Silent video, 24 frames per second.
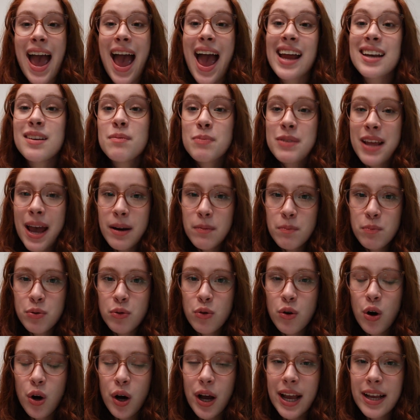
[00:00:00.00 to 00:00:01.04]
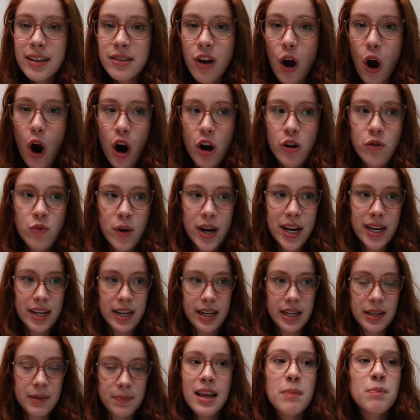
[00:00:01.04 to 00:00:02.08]
And Deadpool is
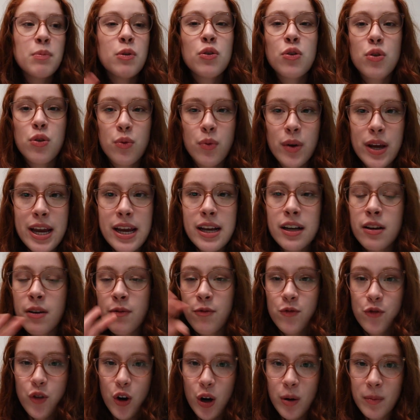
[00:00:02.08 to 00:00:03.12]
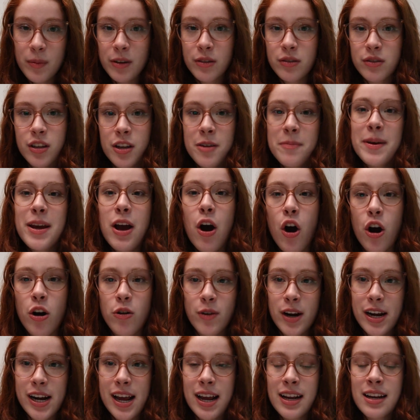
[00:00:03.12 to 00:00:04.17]
R-rated. Deadpool 3 confirmed it was going to be
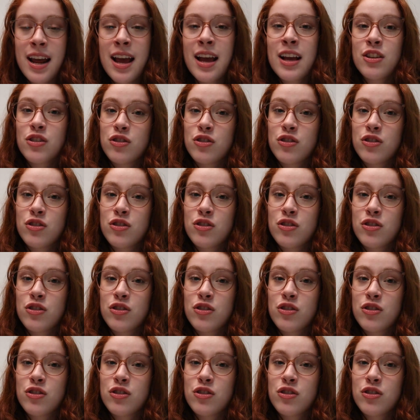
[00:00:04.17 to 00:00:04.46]
R-rated.